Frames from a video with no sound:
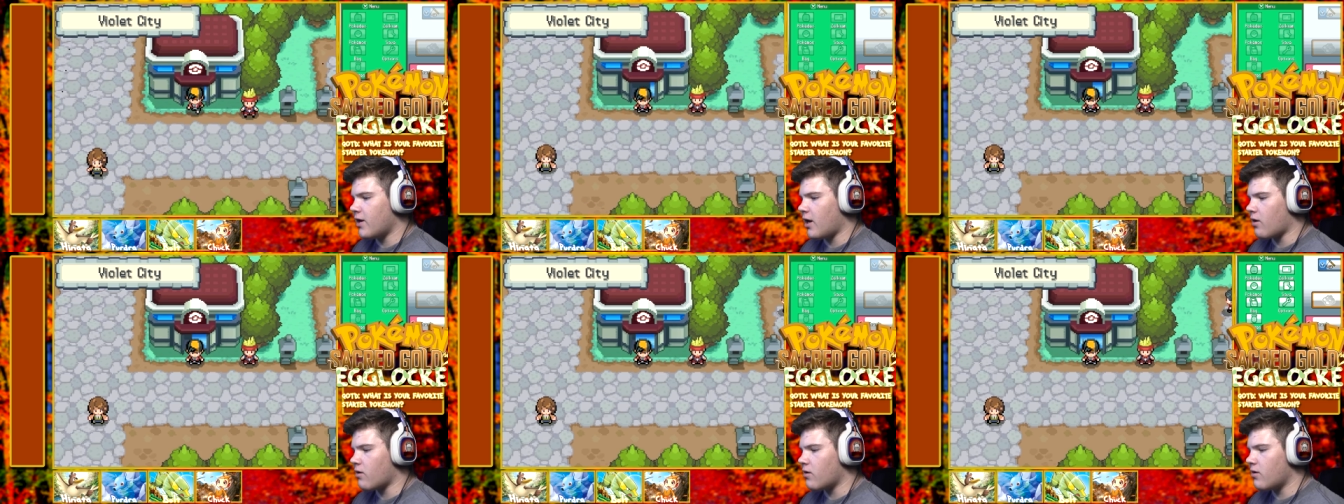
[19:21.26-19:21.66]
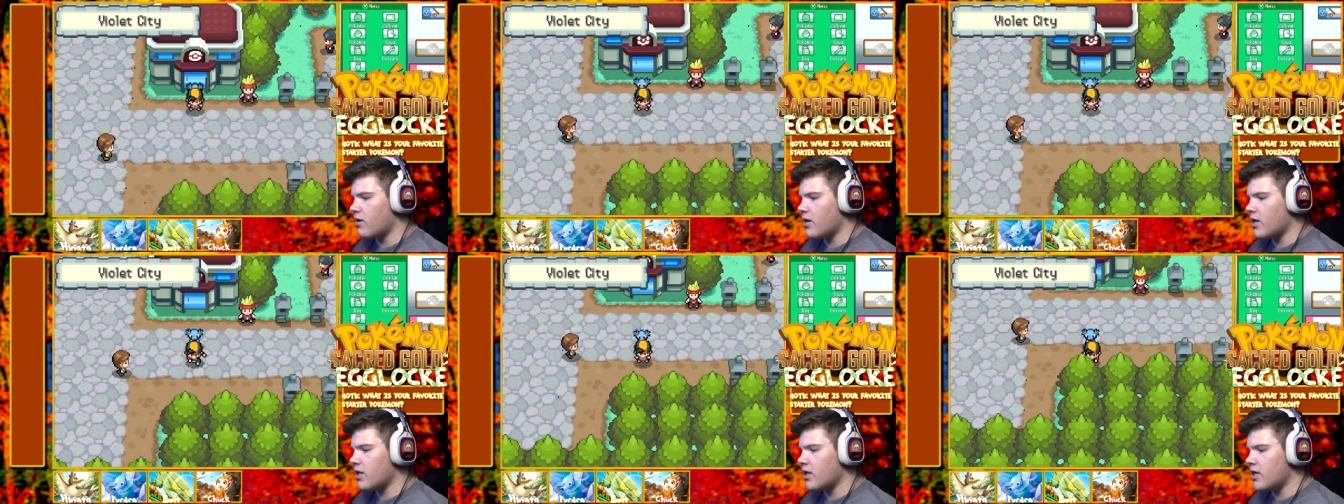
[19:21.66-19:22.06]
and I
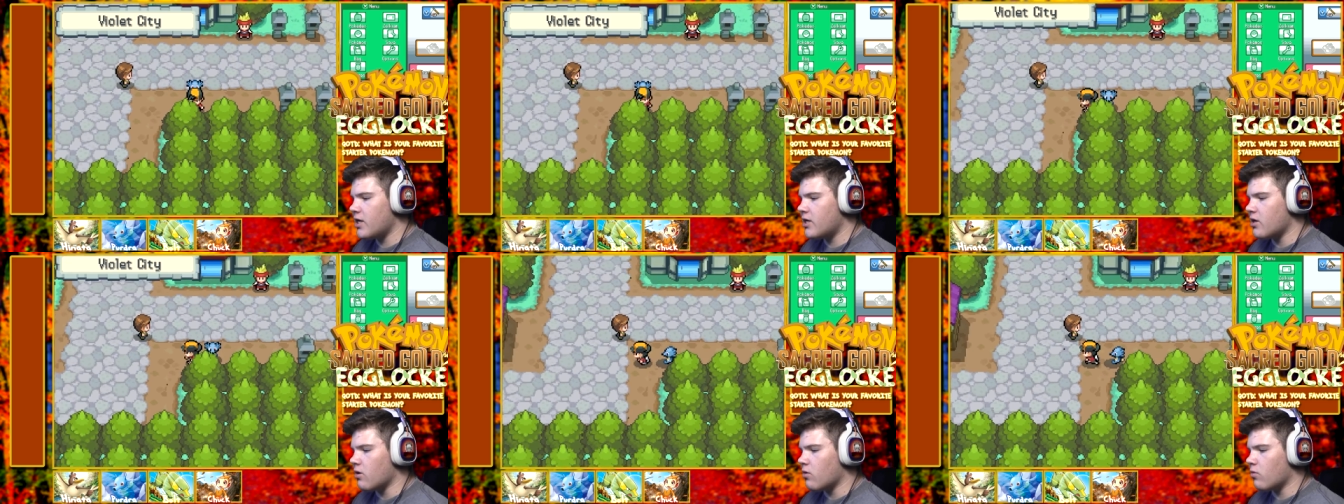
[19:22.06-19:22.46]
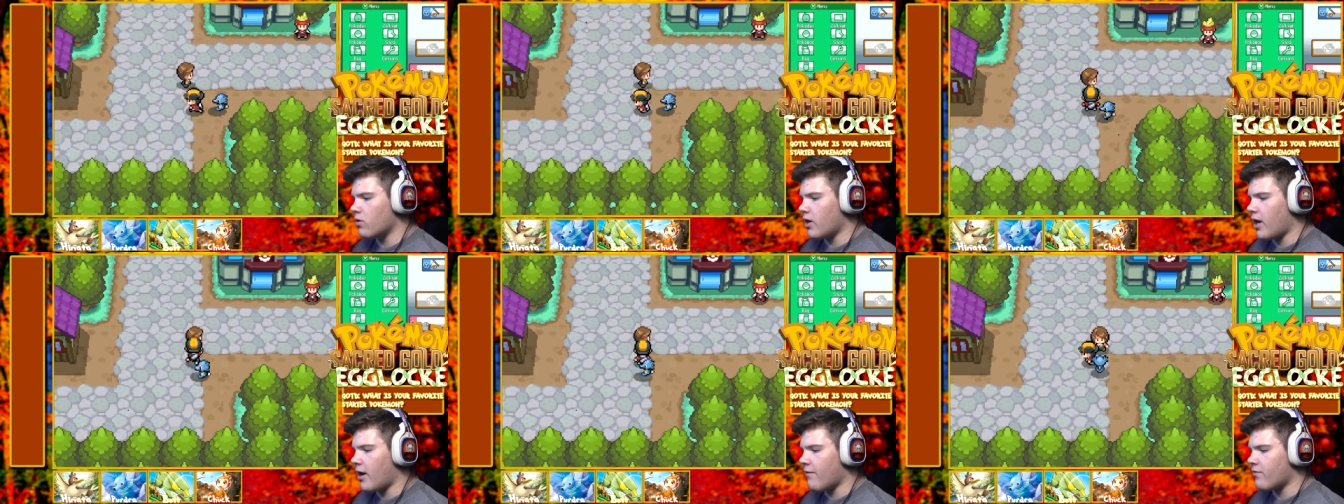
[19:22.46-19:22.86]
really don't
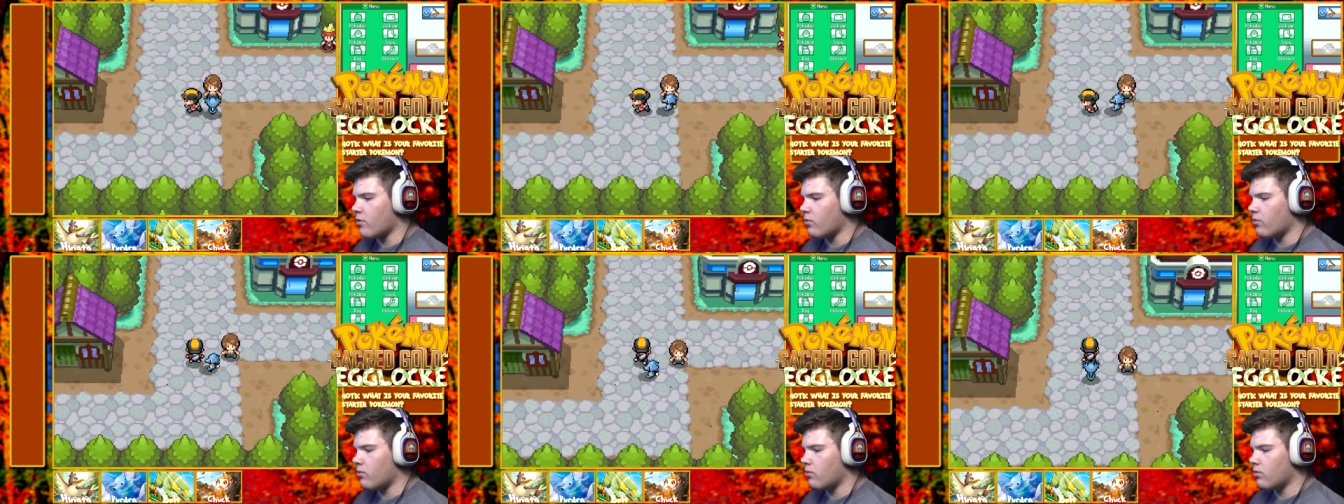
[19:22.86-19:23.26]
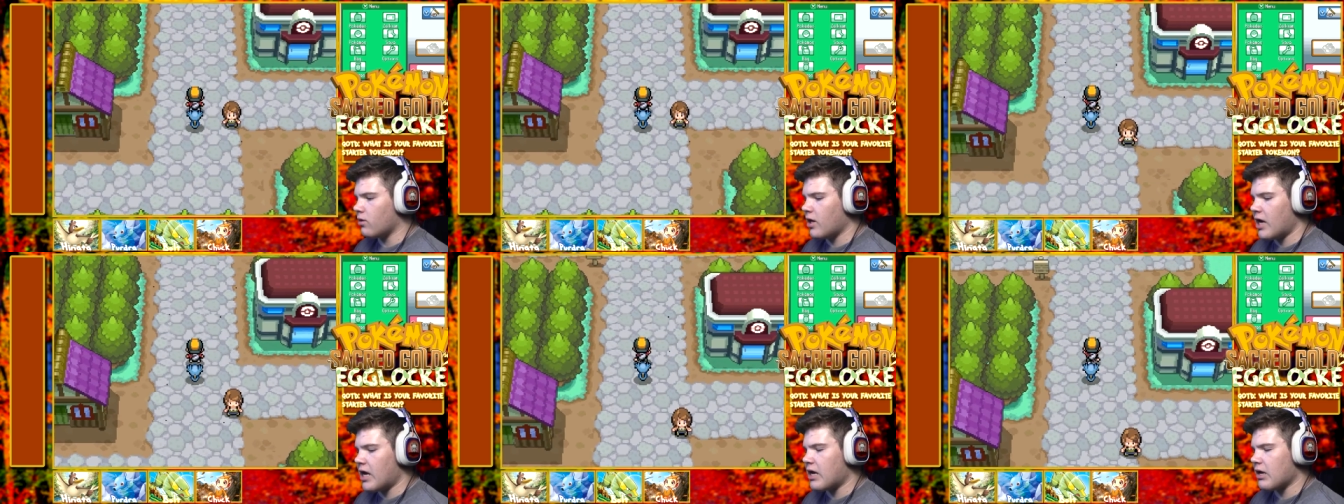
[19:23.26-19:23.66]
want to have to
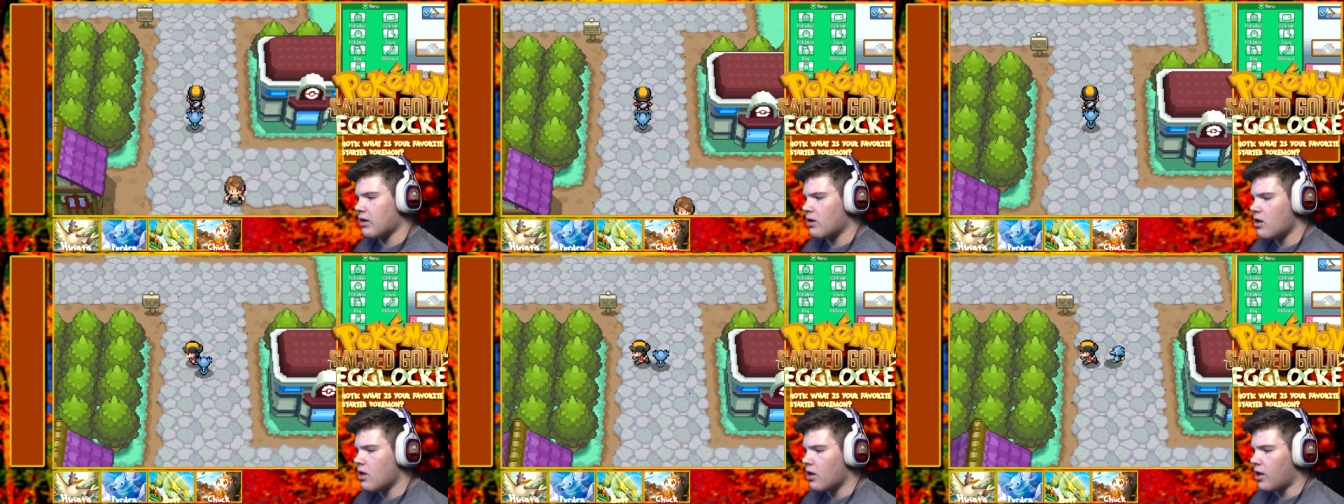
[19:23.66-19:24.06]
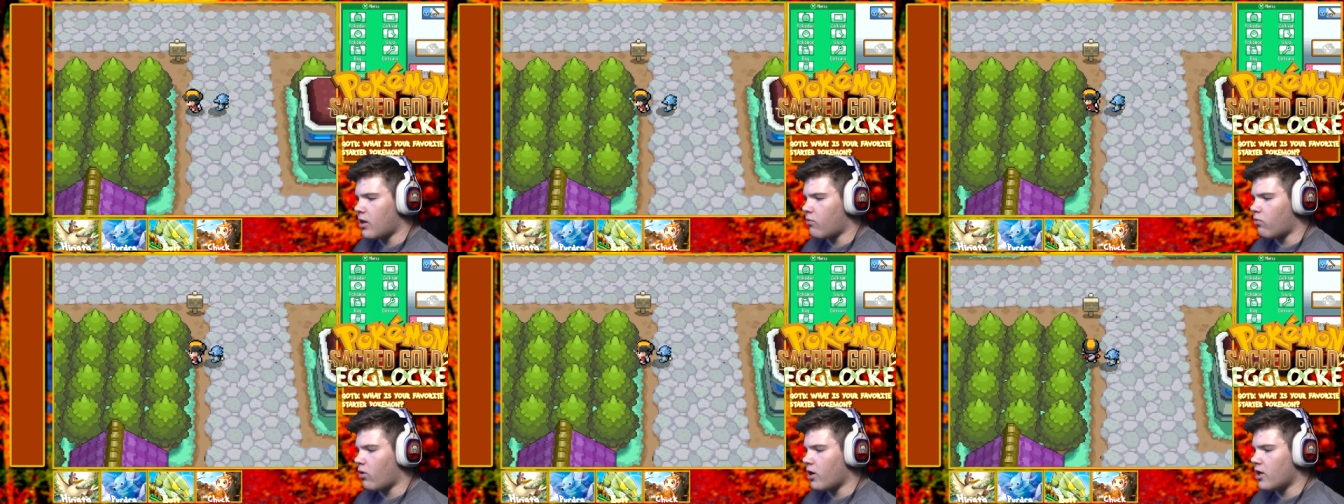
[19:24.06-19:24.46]
like
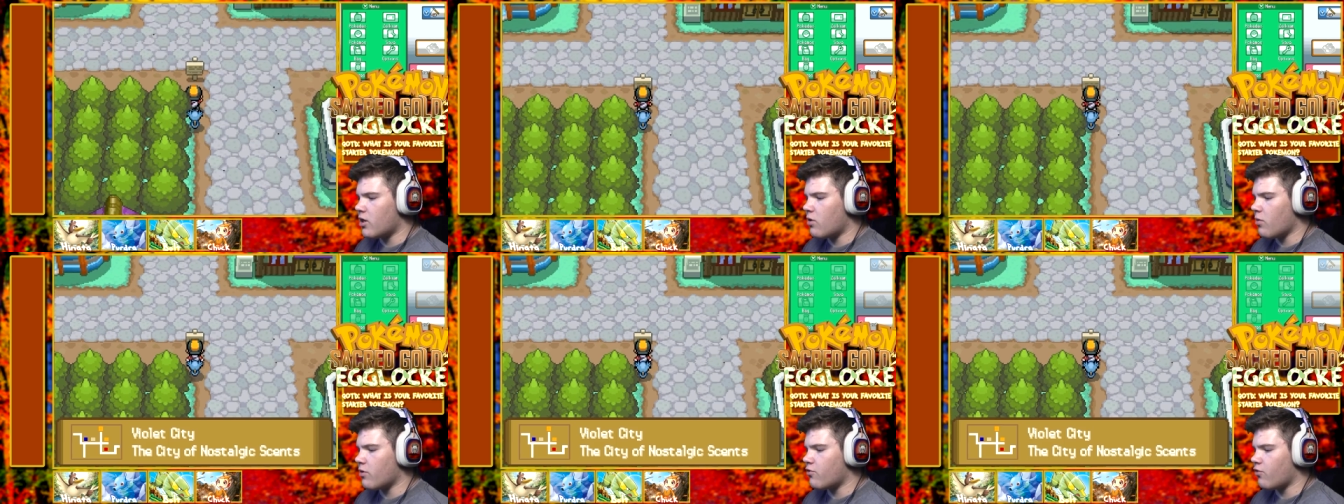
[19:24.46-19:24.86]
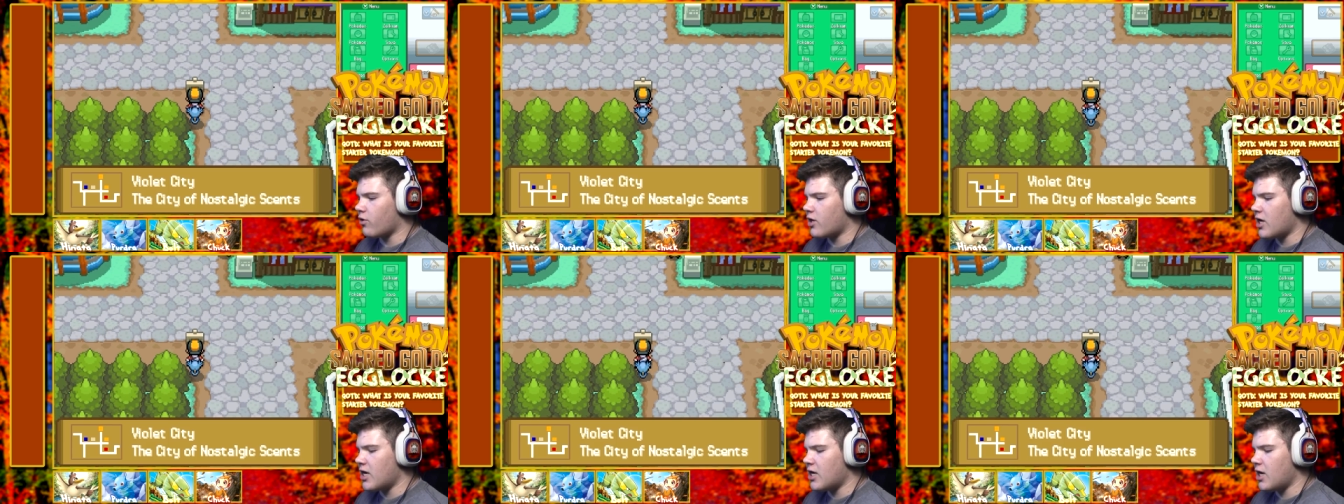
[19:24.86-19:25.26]
like run into a
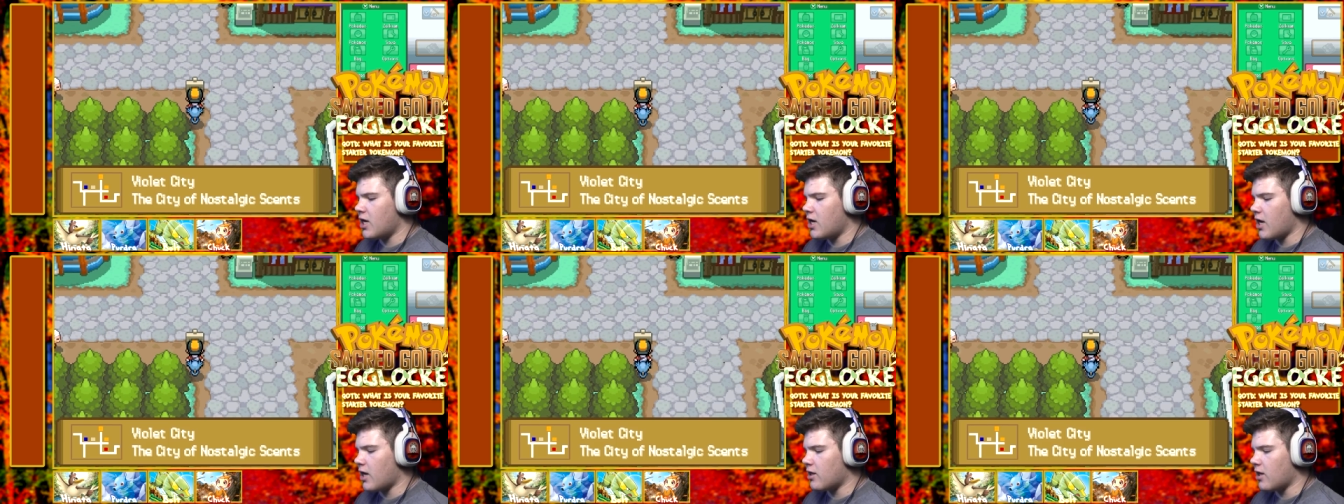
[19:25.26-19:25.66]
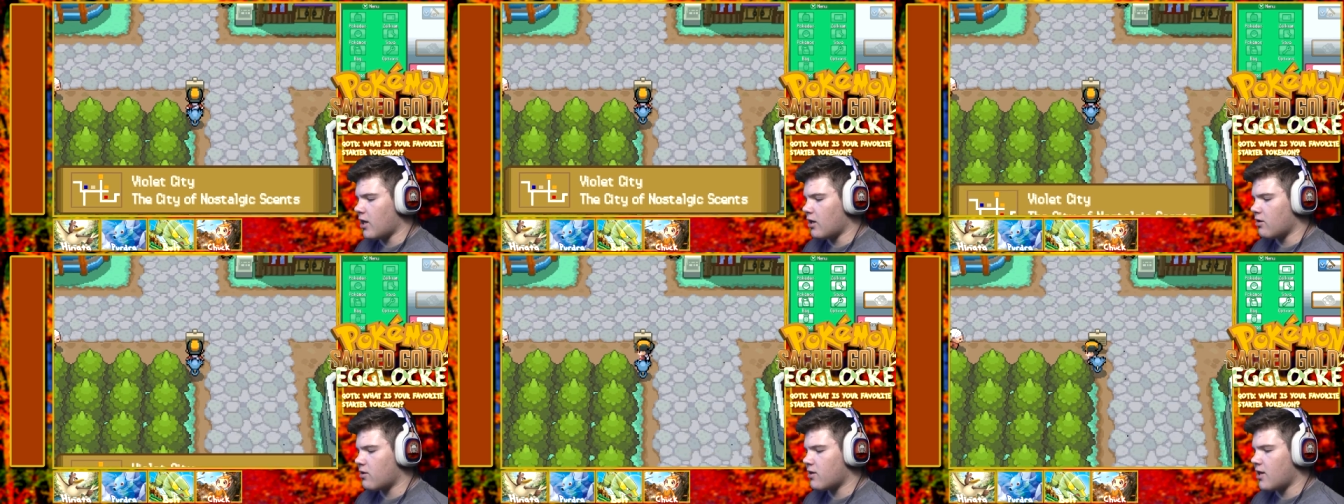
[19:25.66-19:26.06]
Dratini and
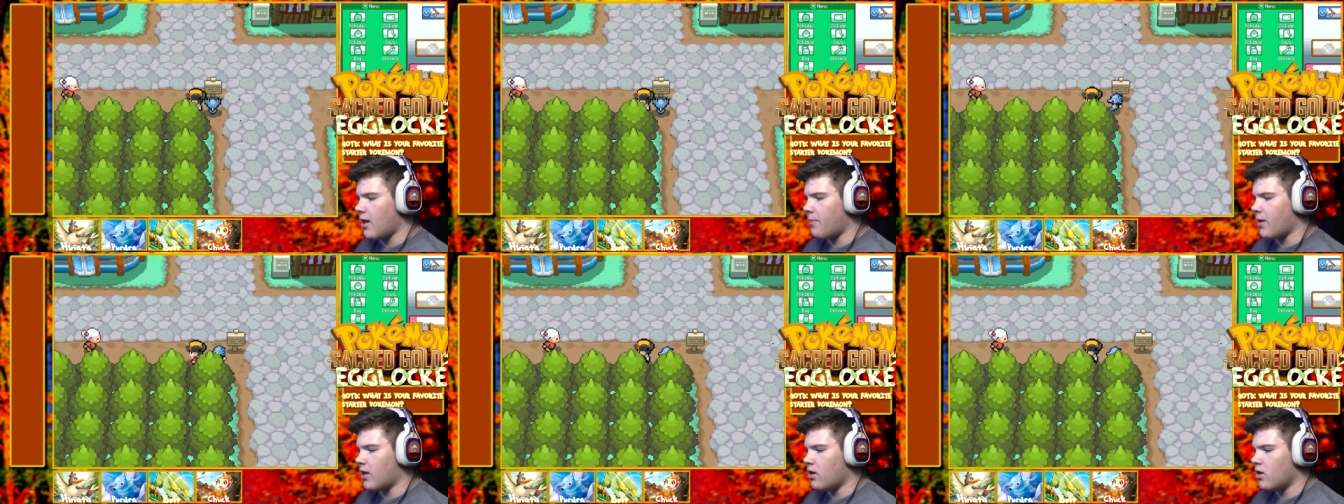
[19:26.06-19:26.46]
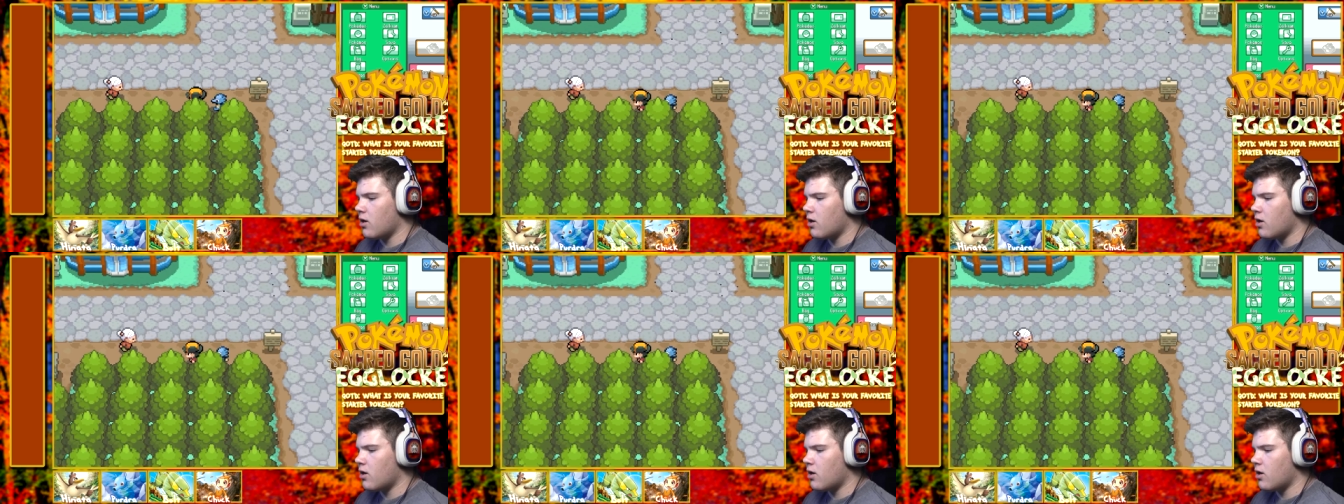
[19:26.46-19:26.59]
then stop it.